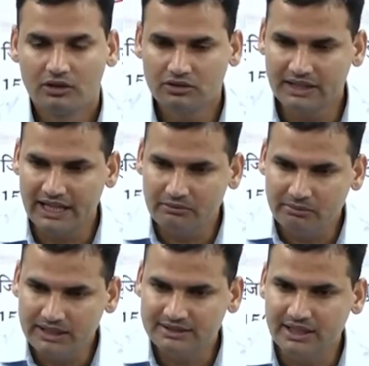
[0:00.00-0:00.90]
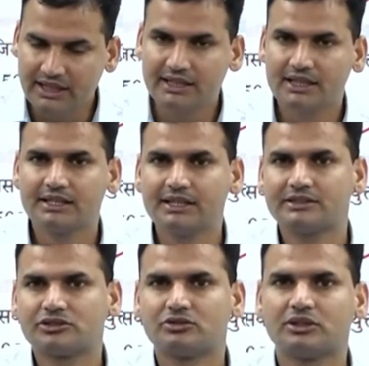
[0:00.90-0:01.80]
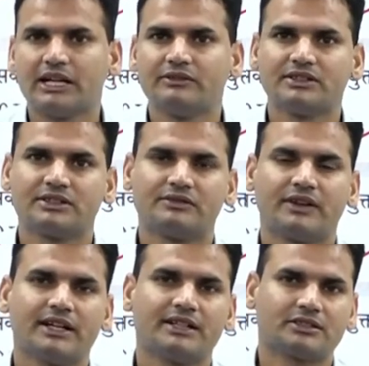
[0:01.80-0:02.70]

So that means India needs to diversify